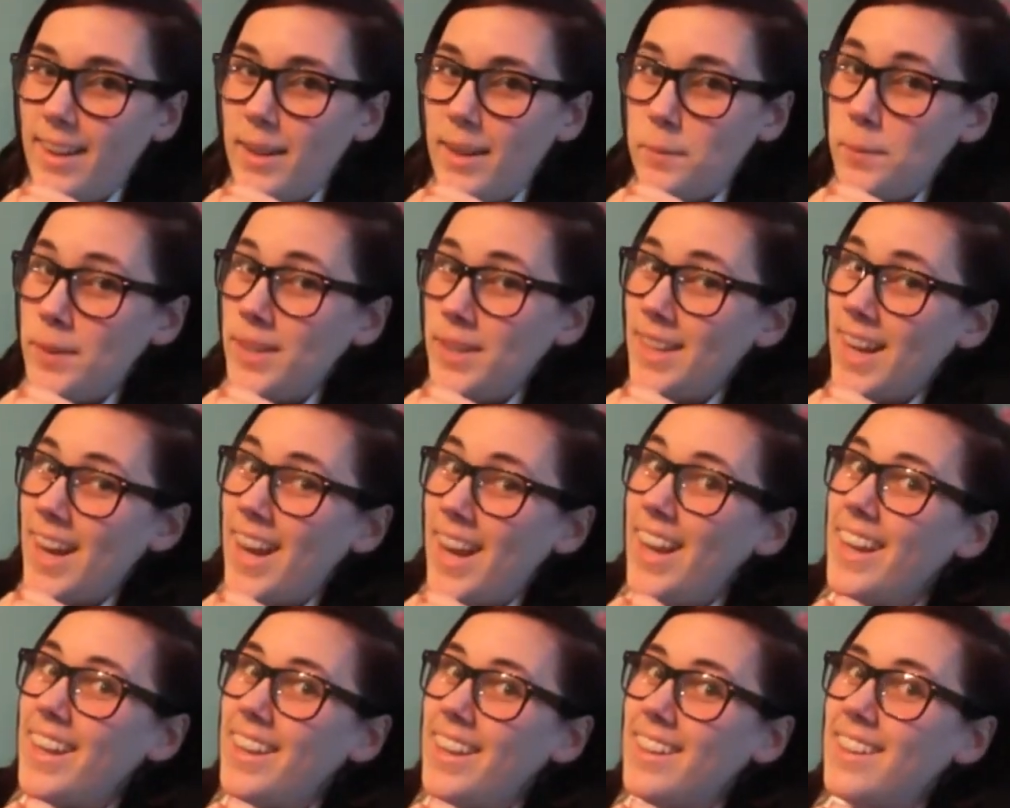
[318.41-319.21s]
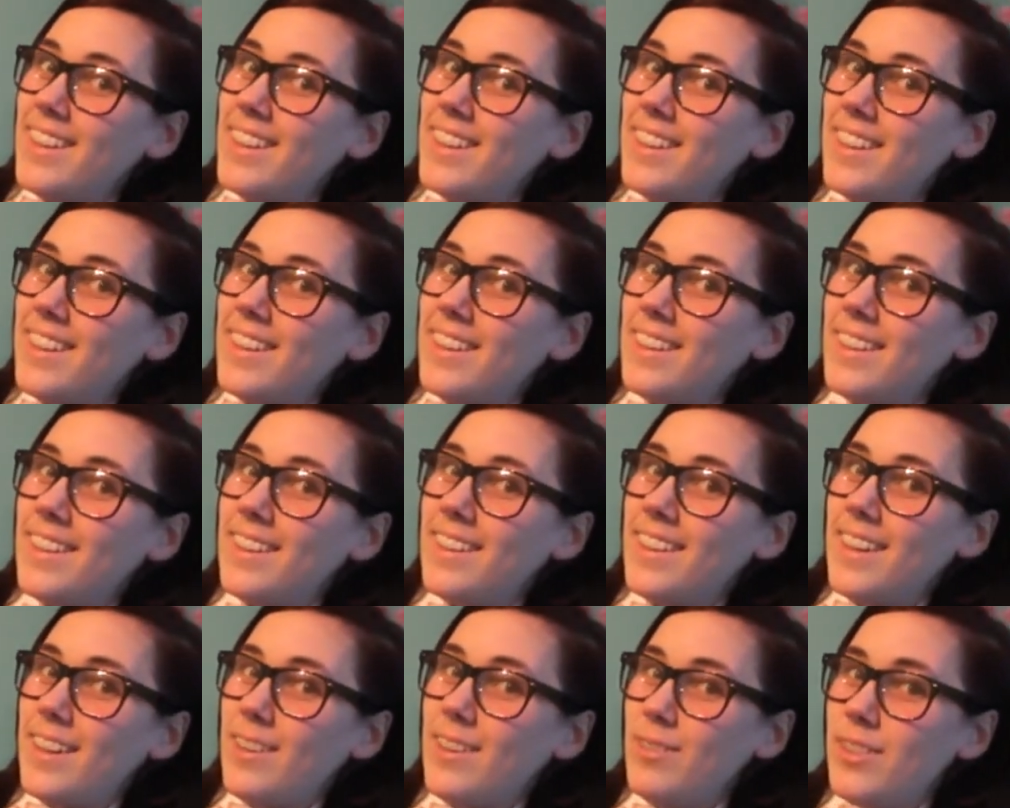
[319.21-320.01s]
it'd be nice
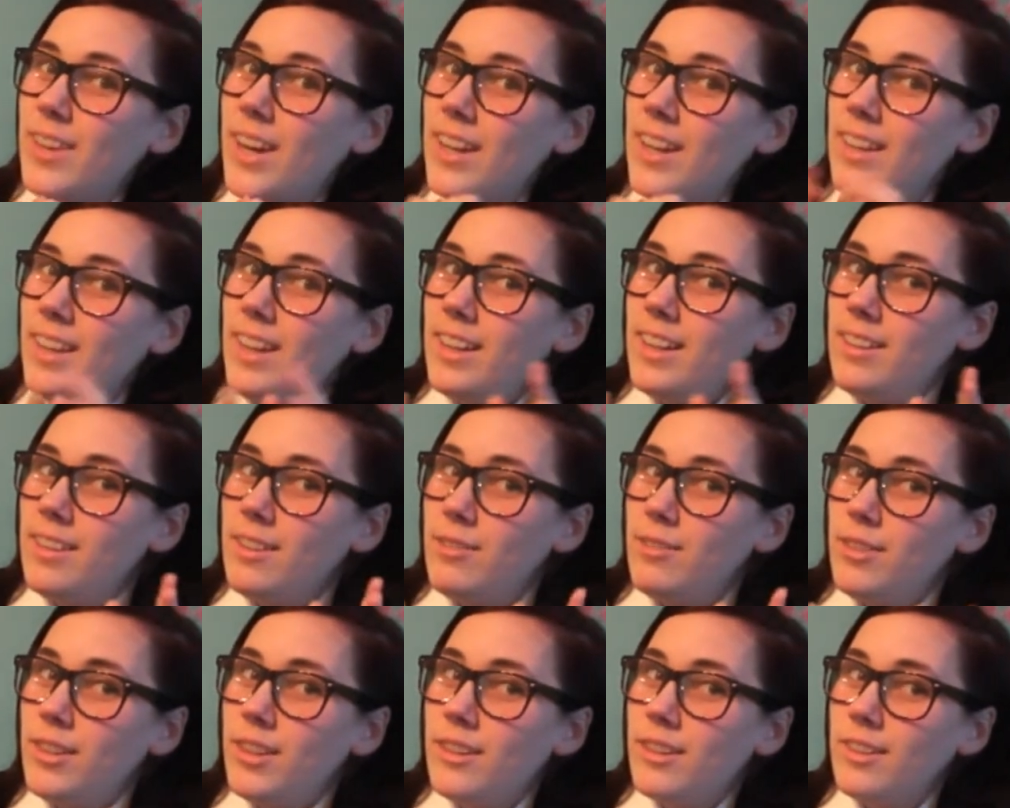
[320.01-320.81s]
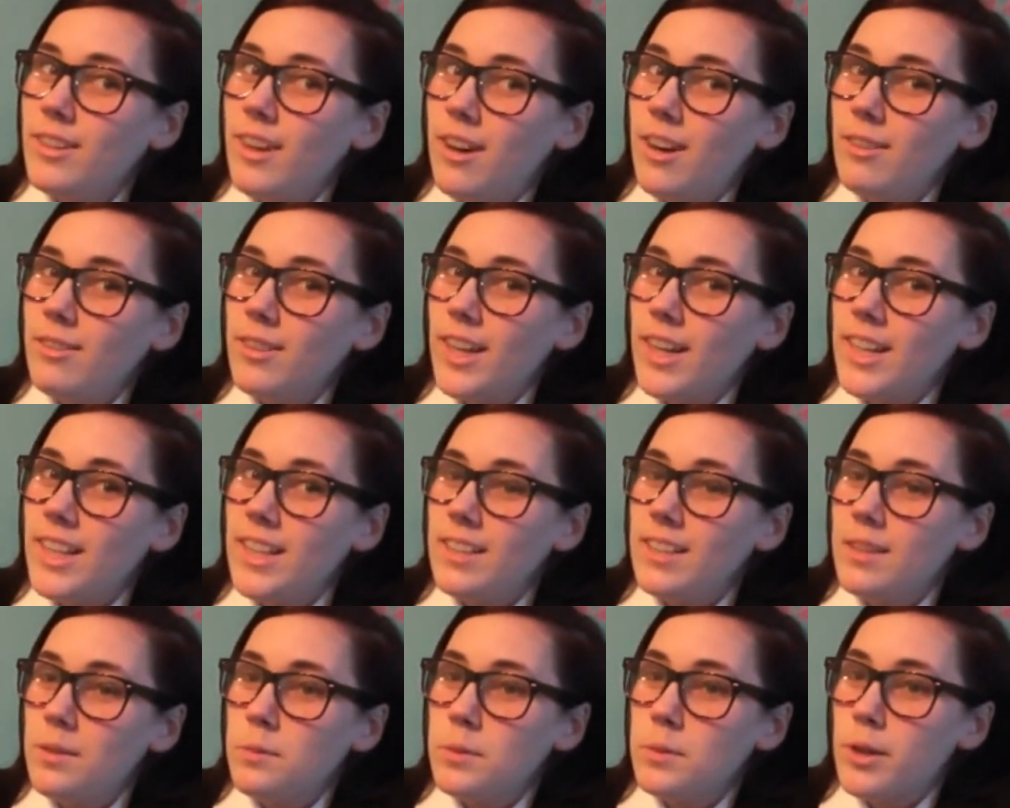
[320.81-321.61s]
if you're
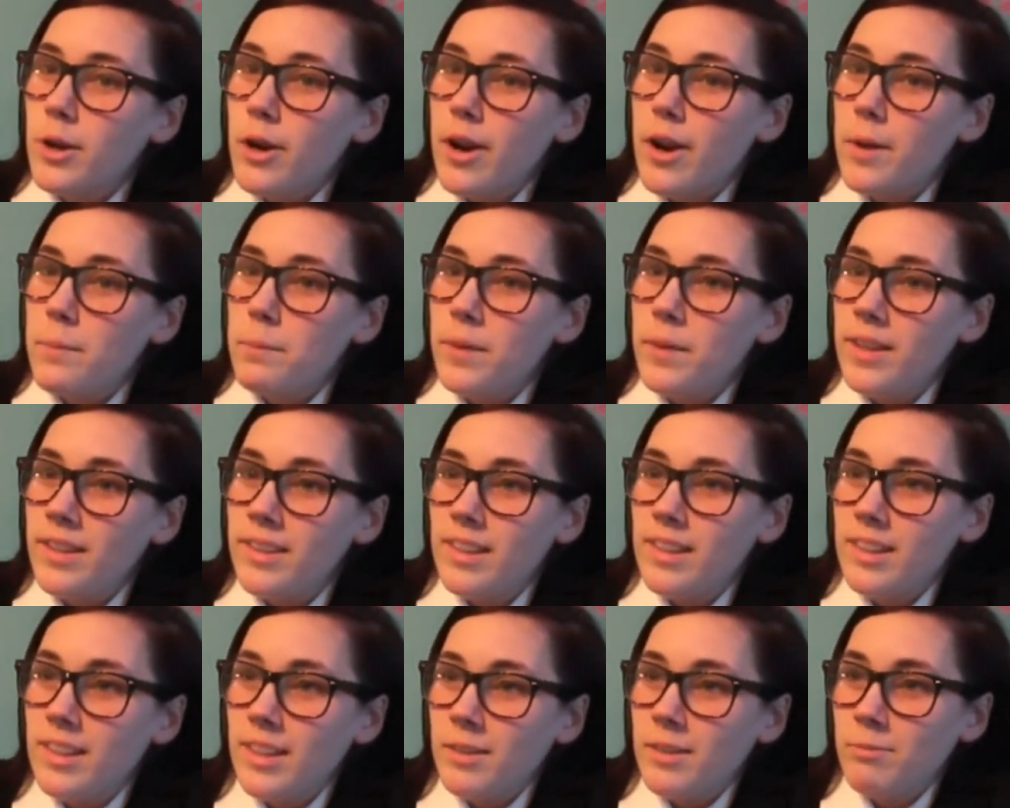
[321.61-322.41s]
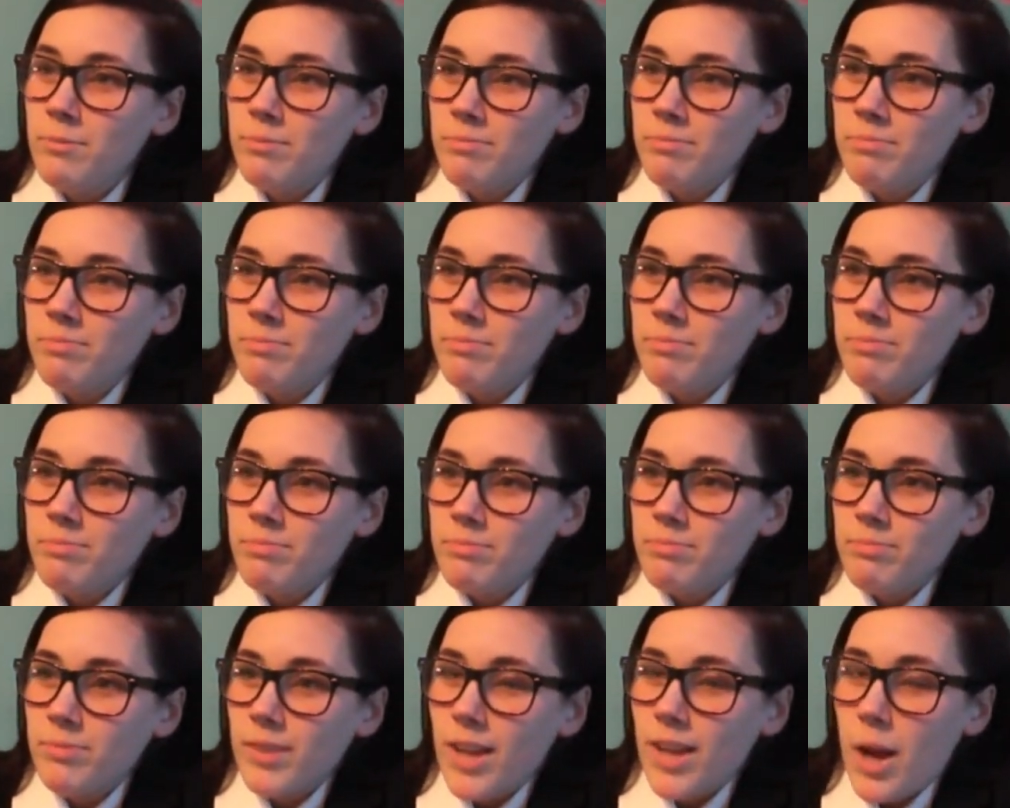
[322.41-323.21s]
already subscribed, then you know,
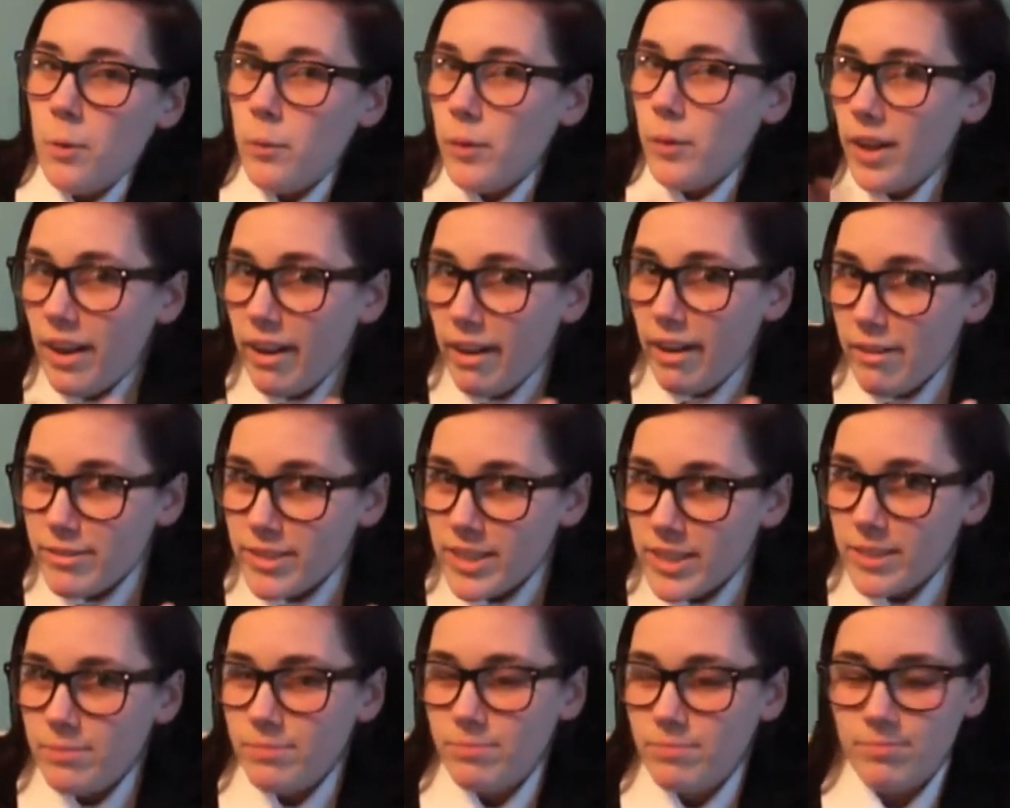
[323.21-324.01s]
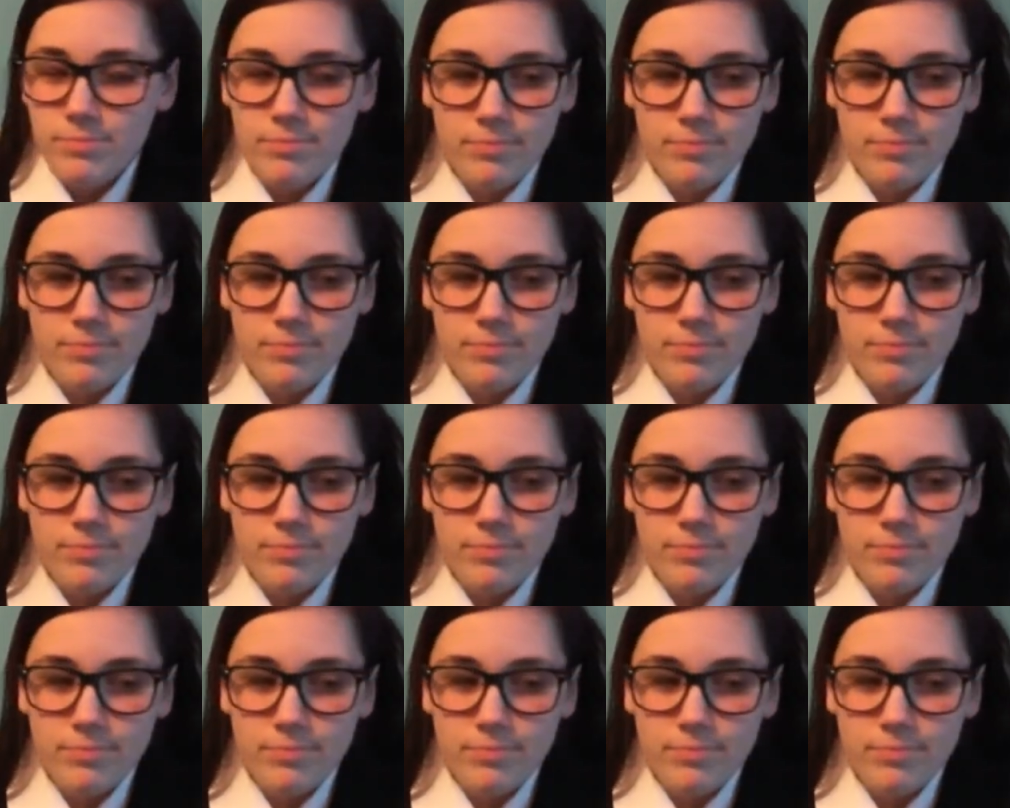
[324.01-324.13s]
whatever.